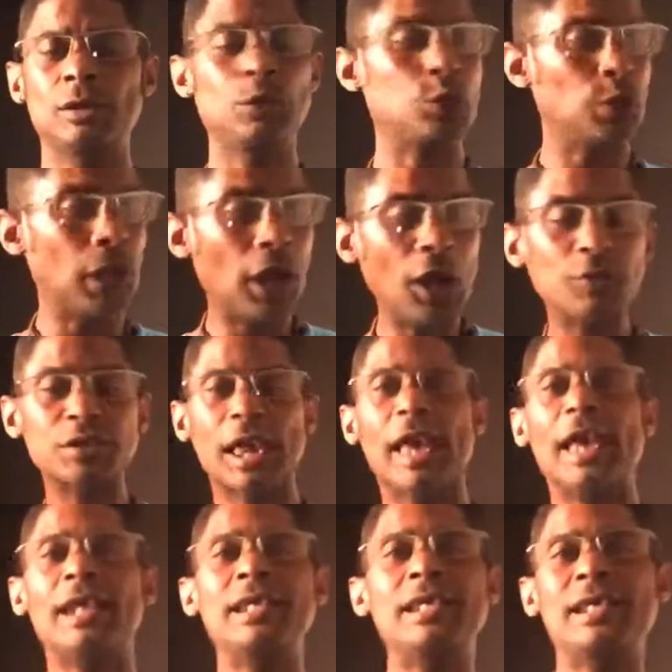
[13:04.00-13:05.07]
who loves
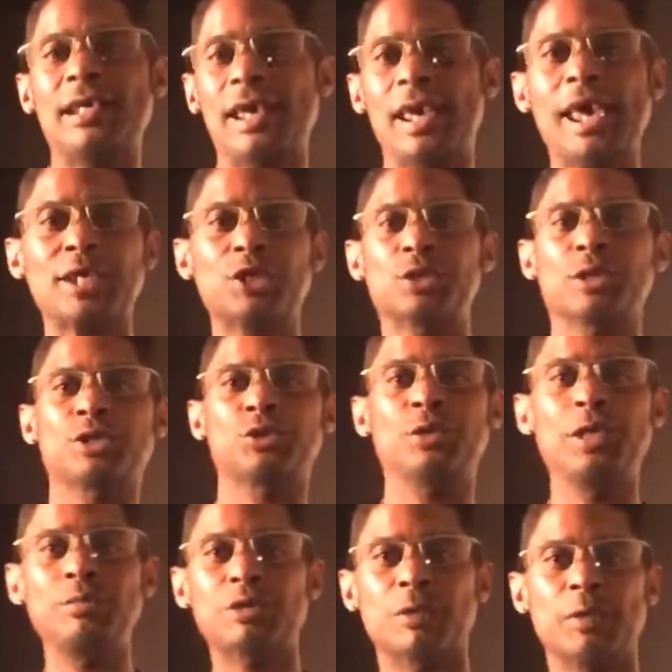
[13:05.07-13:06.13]
adding extra
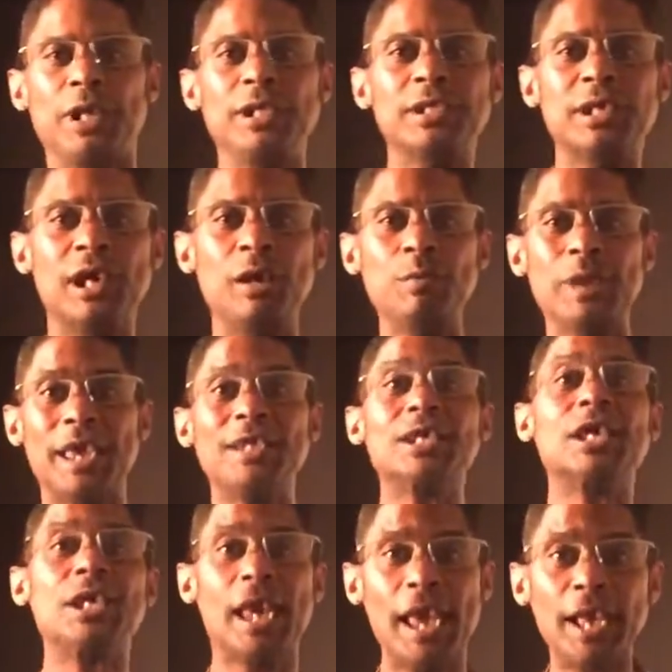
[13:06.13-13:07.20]
streams of income and
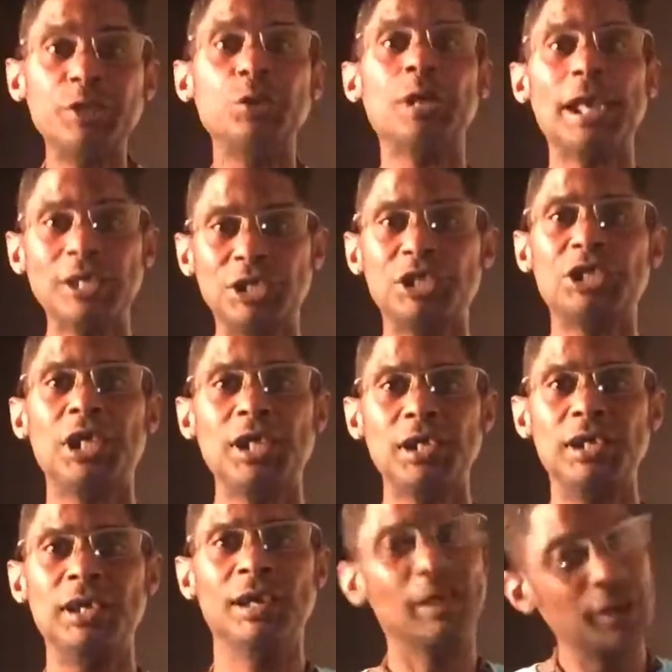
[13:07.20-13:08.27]
can handle that
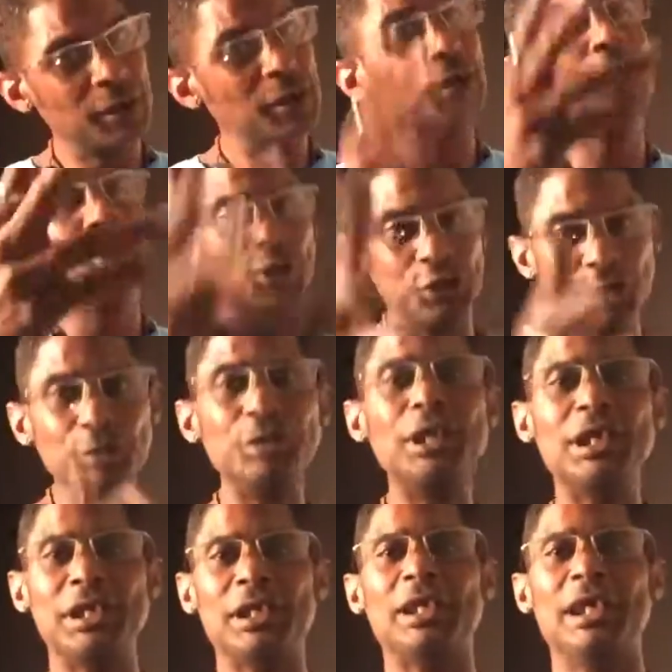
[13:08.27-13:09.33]
shit, you
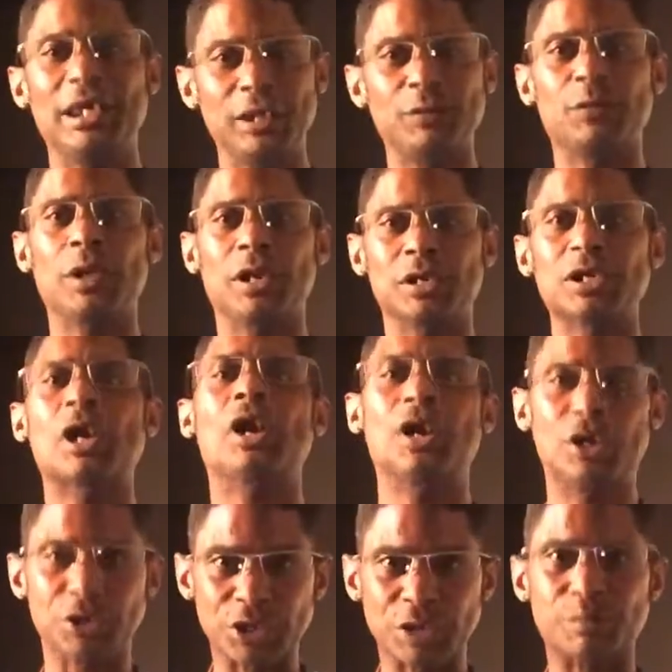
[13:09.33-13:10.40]
need influx
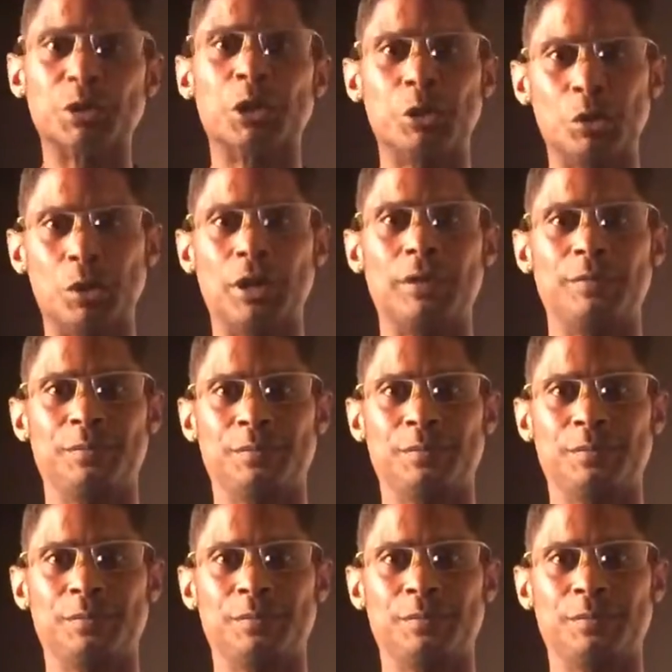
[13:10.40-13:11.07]
entrepreneur.